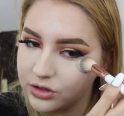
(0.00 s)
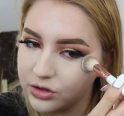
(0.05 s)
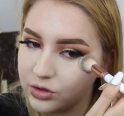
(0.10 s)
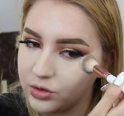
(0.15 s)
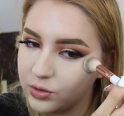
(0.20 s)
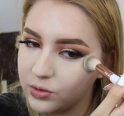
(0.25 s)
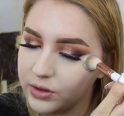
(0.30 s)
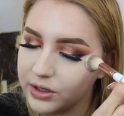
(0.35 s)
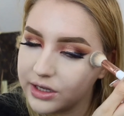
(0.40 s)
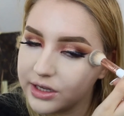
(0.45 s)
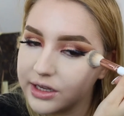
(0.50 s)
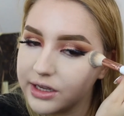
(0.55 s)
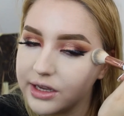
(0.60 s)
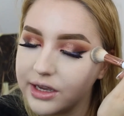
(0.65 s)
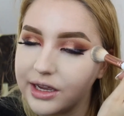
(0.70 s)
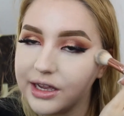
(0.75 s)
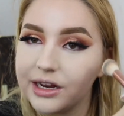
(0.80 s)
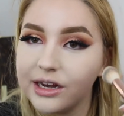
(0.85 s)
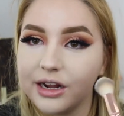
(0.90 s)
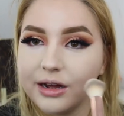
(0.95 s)
doing it,
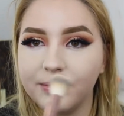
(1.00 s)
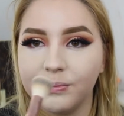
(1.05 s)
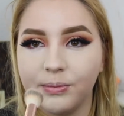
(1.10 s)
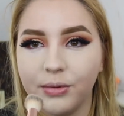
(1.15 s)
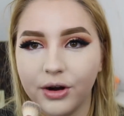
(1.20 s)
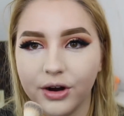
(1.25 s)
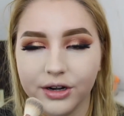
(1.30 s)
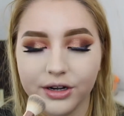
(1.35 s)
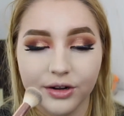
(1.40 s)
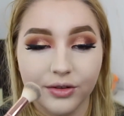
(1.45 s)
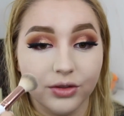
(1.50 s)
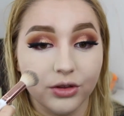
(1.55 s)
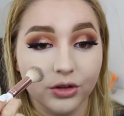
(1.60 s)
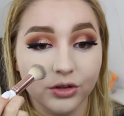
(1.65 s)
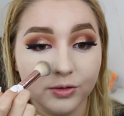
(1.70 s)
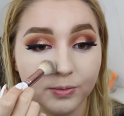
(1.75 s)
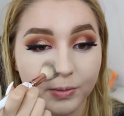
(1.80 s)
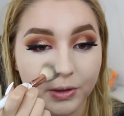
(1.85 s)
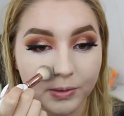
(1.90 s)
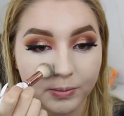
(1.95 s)
and I'm part of
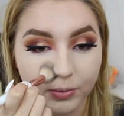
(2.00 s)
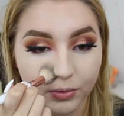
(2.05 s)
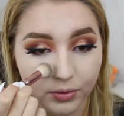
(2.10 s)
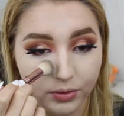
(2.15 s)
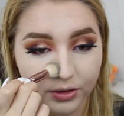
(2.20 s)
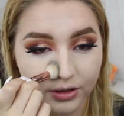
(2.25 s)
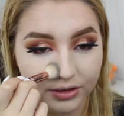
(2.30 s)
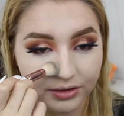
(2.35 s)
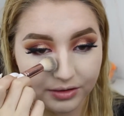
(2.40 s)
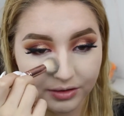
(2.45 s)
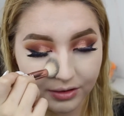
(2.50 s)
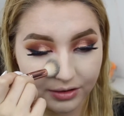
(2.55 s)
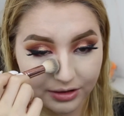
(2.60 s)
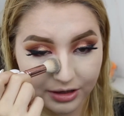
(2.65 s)
those people because